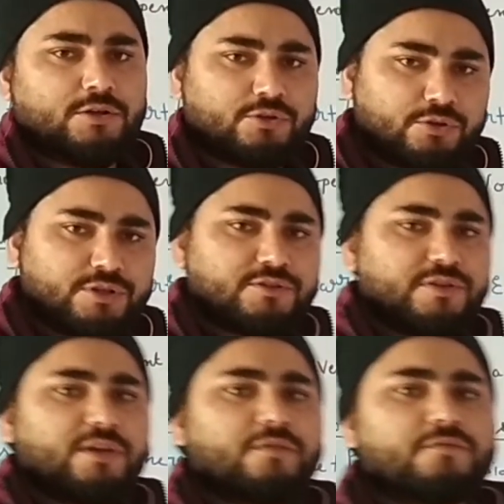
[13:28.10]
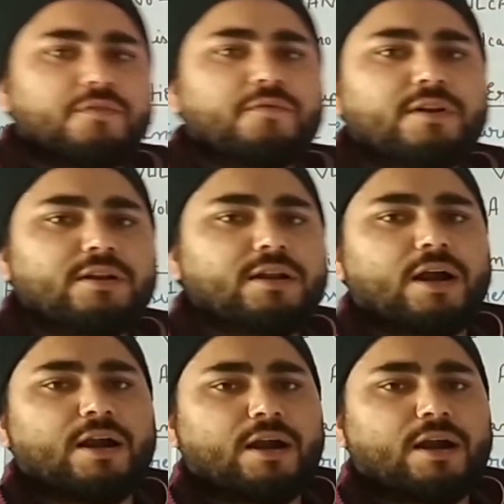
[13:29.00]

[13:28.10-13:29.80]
So this thing we will